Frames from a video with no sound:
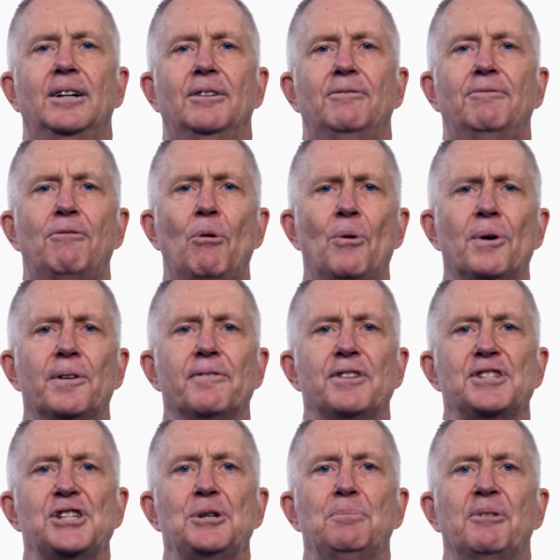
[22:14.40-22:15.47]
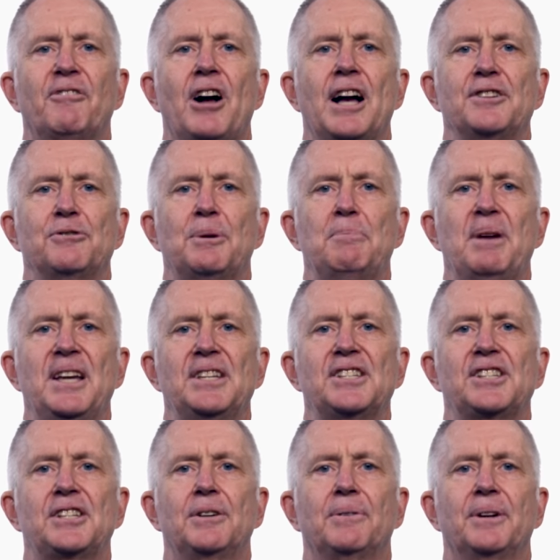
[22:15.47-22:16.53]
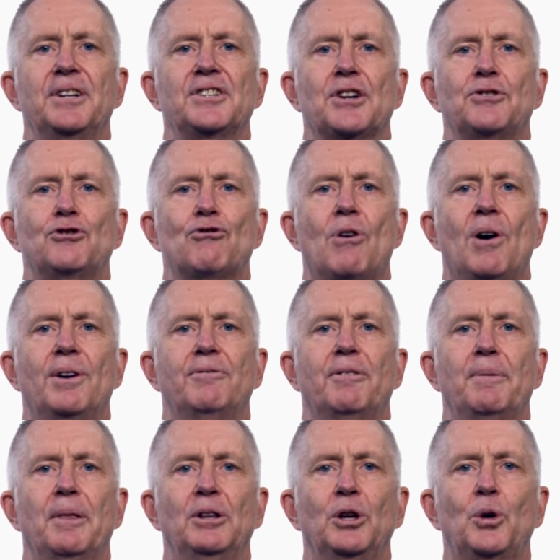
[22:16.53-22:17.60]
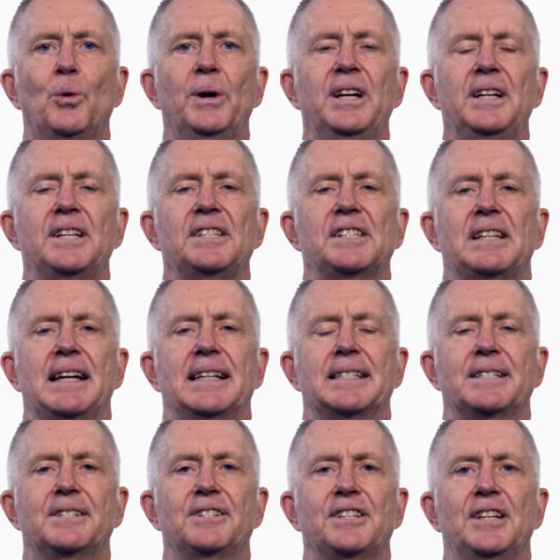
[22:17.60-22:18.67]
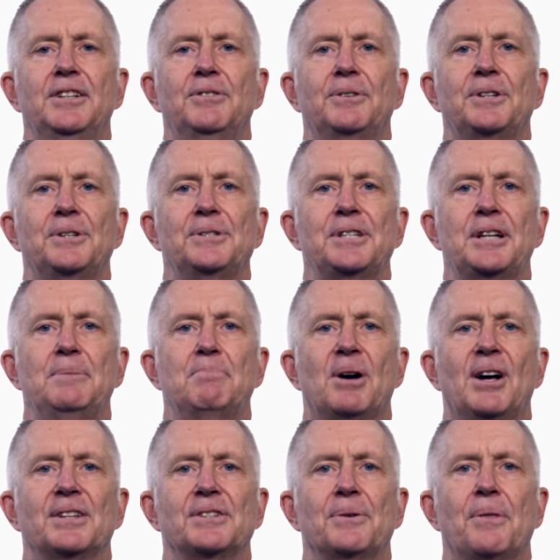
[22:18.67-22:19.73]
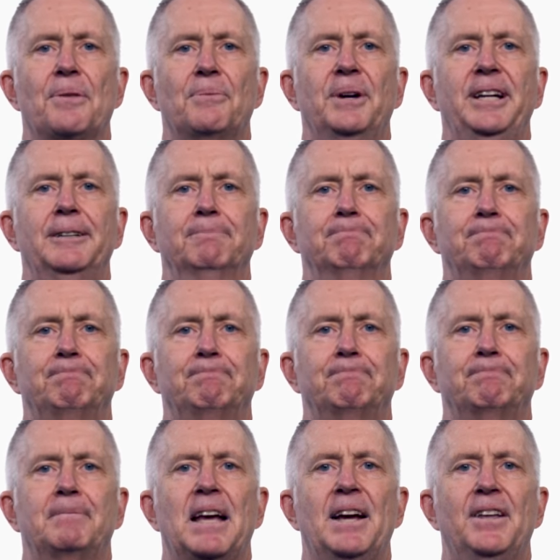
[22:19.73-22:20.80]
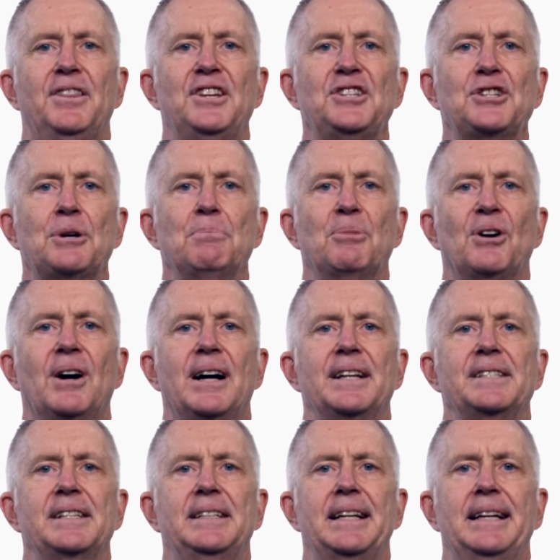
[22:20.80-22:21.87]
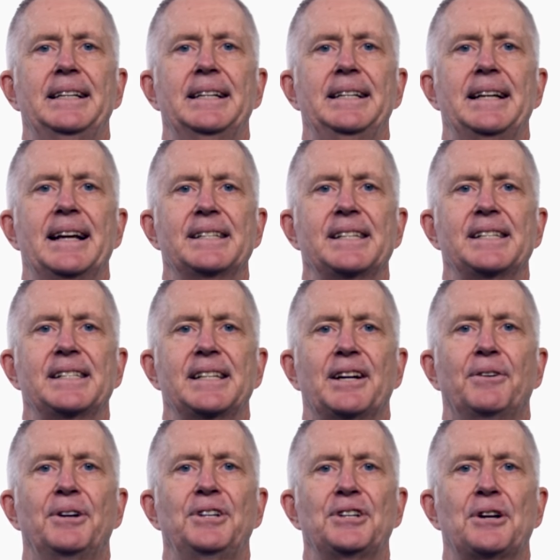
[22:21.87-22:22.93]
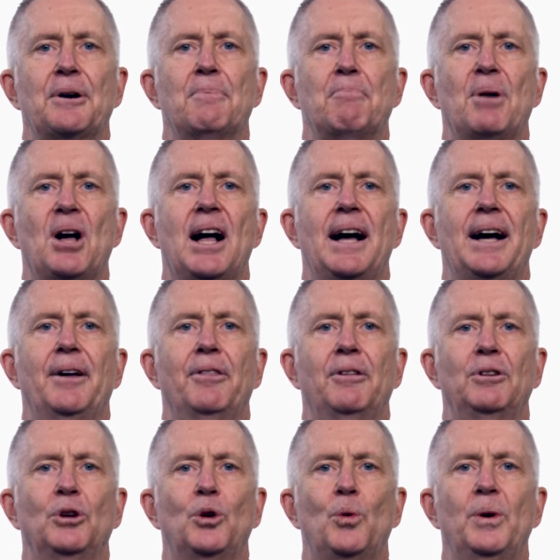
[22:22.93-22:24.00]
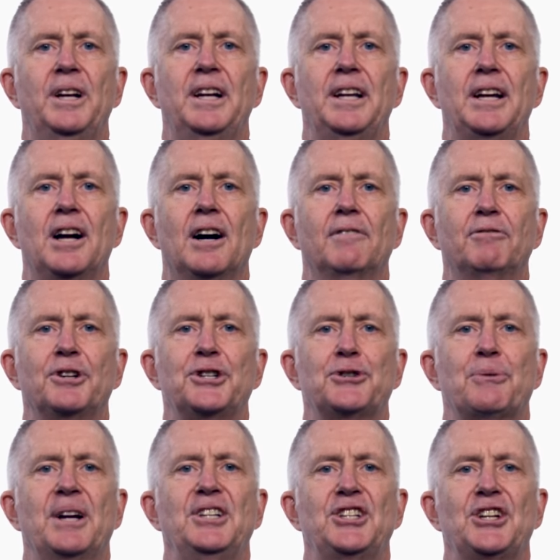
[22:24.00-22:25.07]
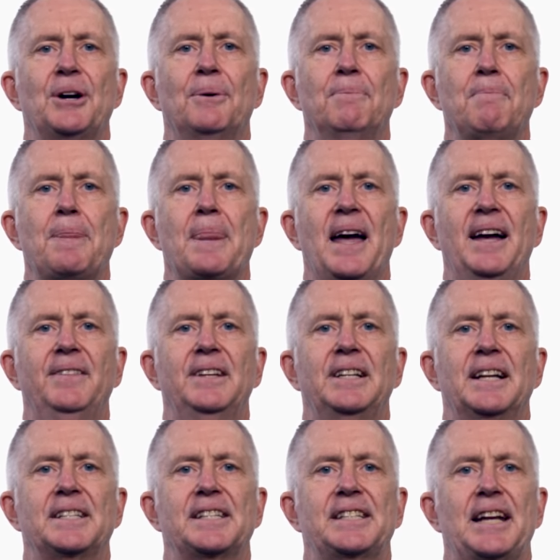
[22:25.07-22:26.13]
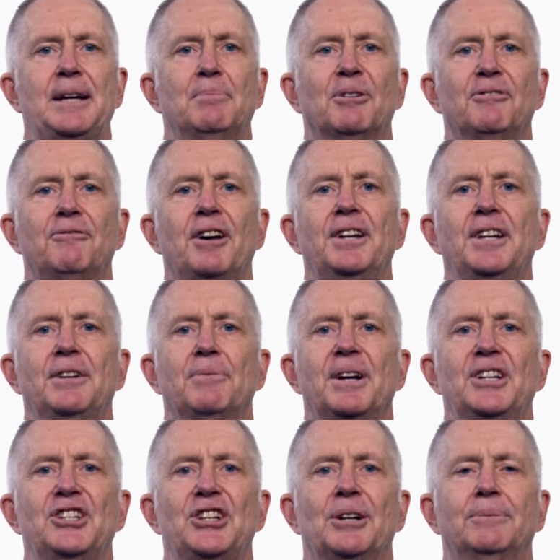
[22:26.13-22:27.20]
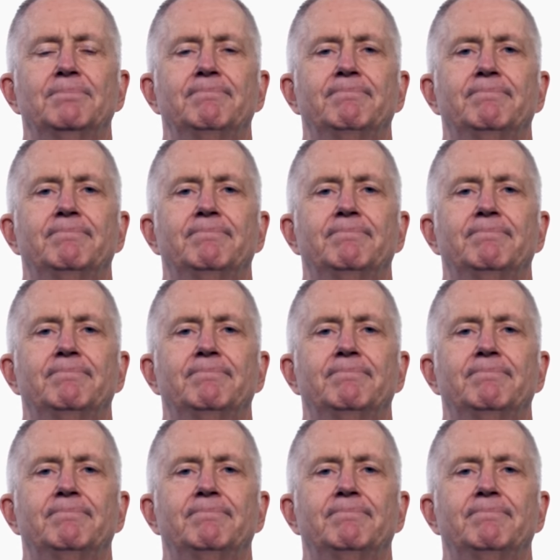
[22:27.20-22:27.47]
Four of the supervisory-based series are drawn from the liquidity standards introduced in Basel III. These comprise the data necessary to compile the liquidity coverage ratio and the net stable funding ratio.